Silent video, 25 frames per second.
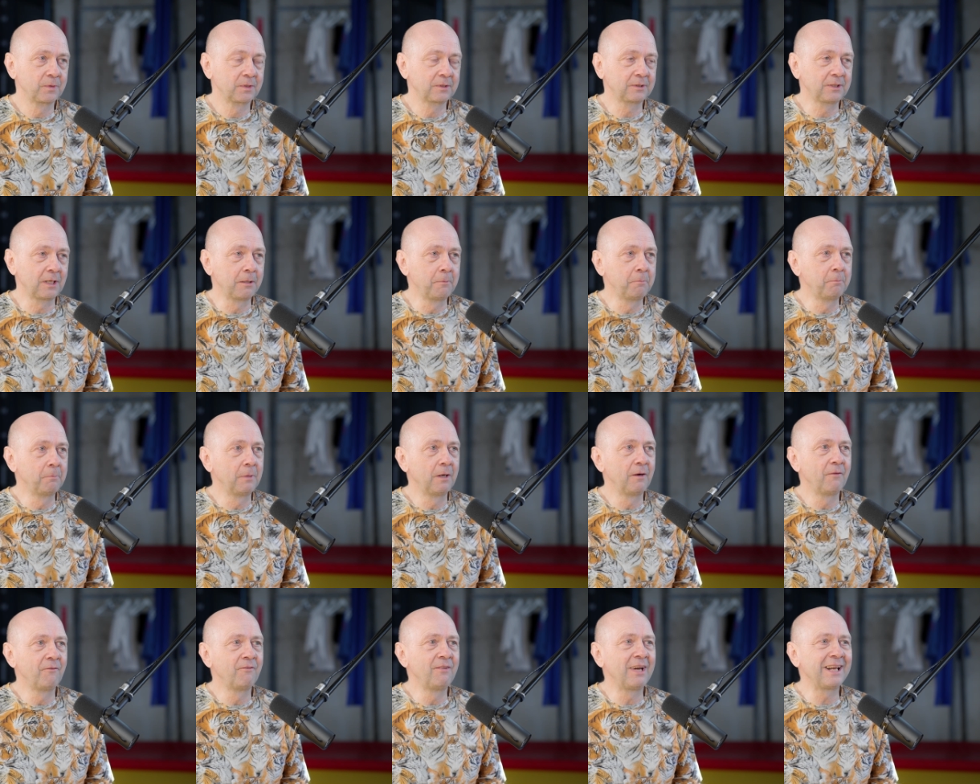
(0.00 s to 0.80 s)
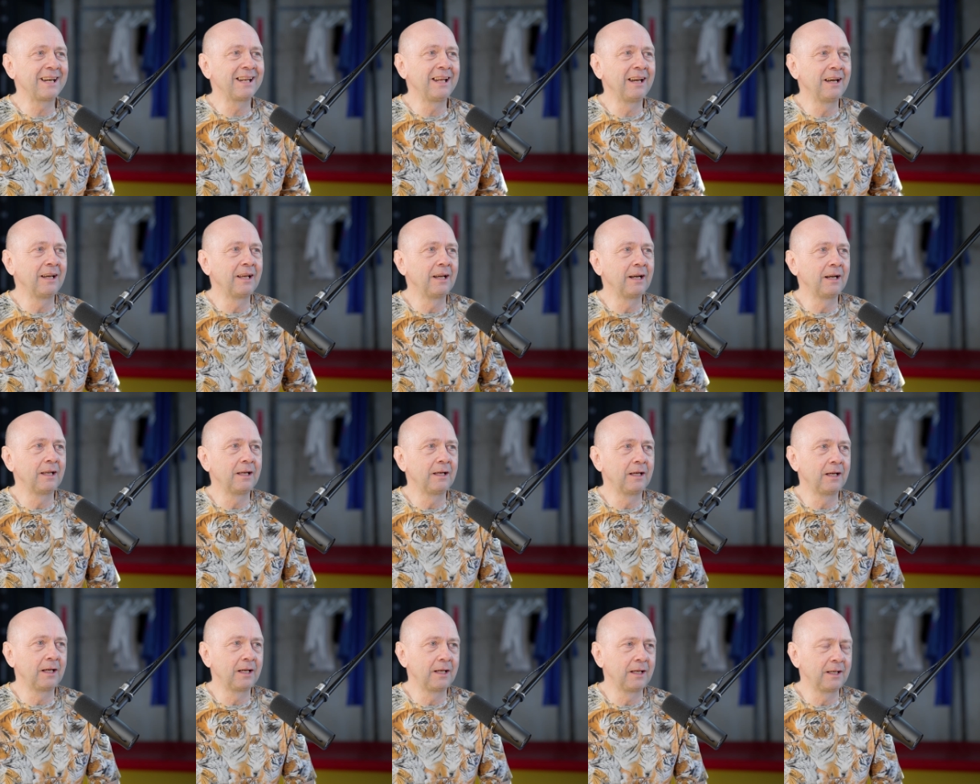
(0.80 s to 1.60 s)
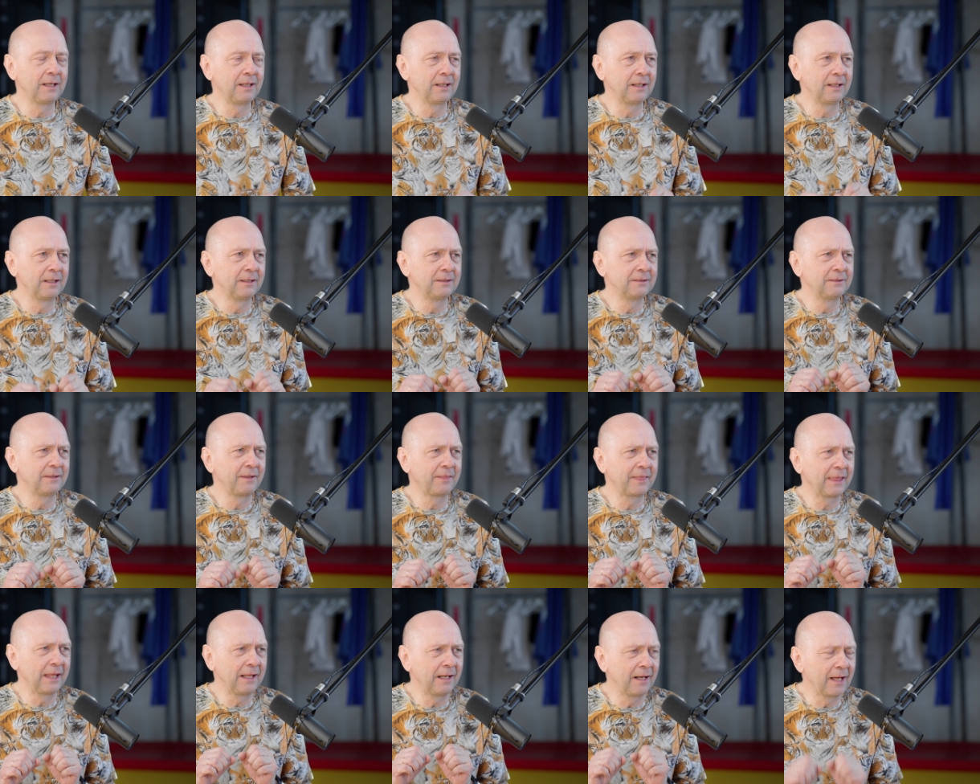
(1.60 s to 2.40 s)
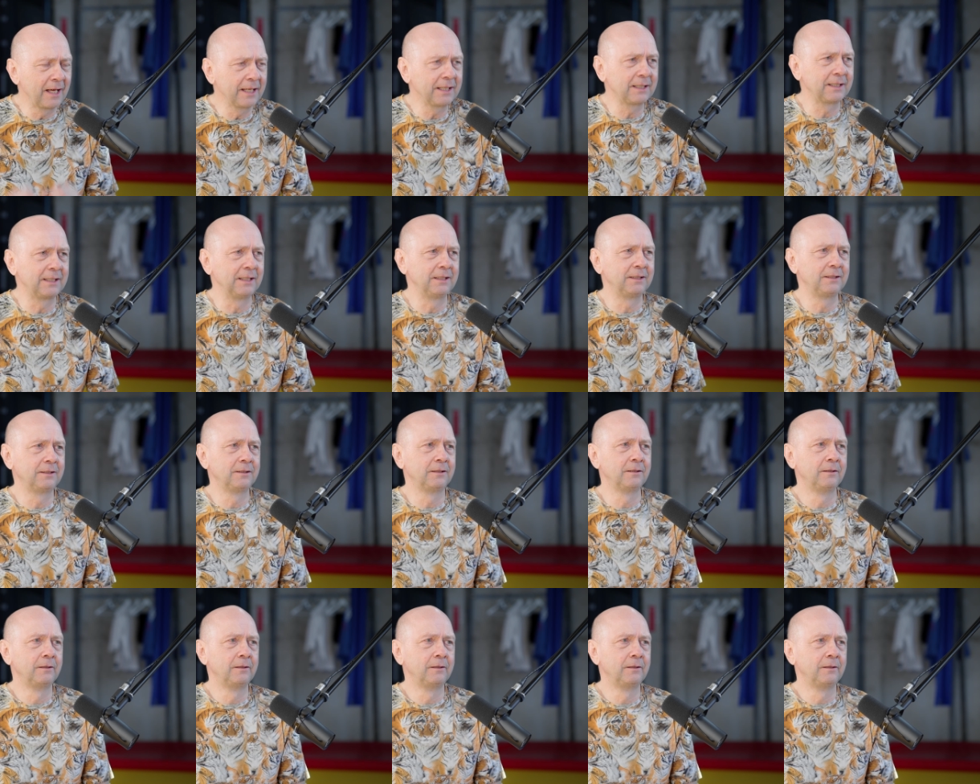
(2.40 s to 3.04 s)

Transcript: Some very, uh, uh, they like it.